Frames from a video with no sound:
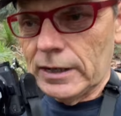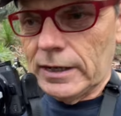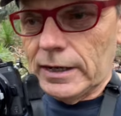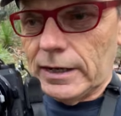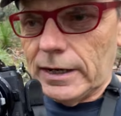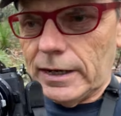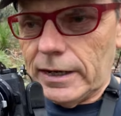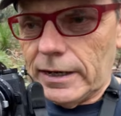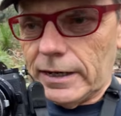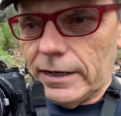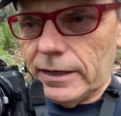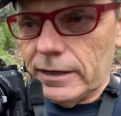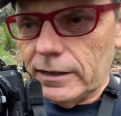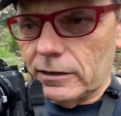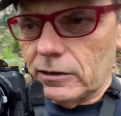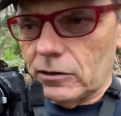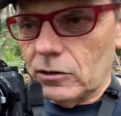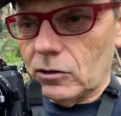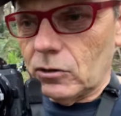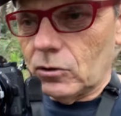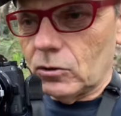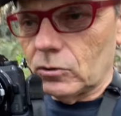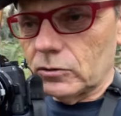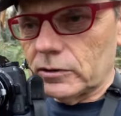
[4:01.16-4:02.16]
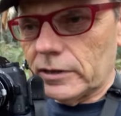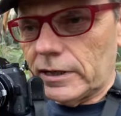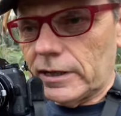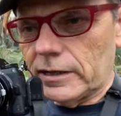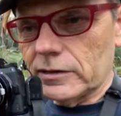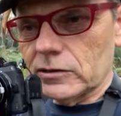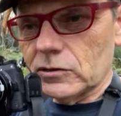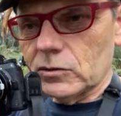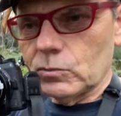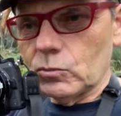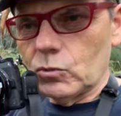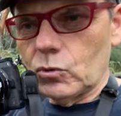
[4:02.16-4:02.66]
and I'll take
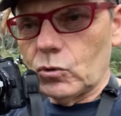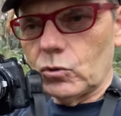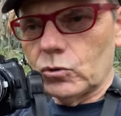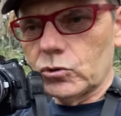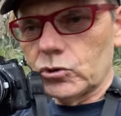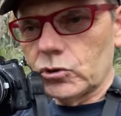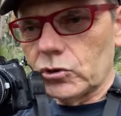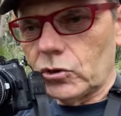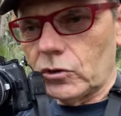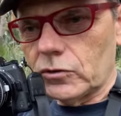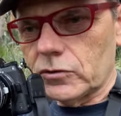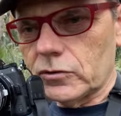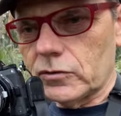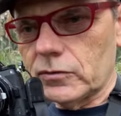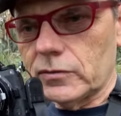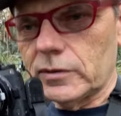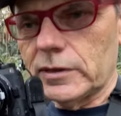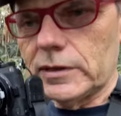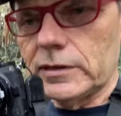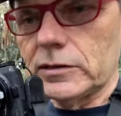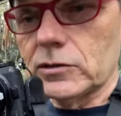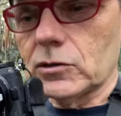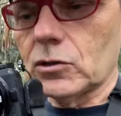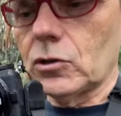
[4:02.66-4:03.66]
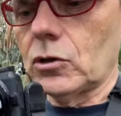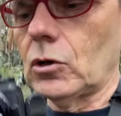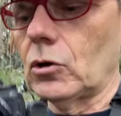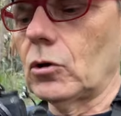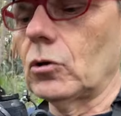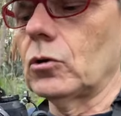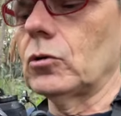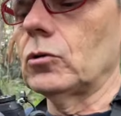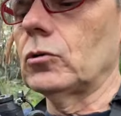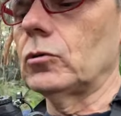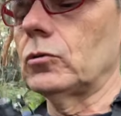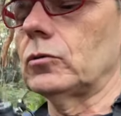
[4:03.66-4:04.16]
some more shots of these
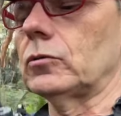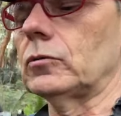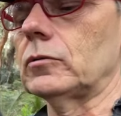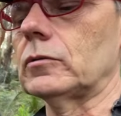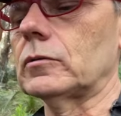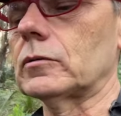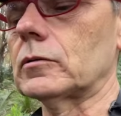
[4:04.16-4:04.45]
cones.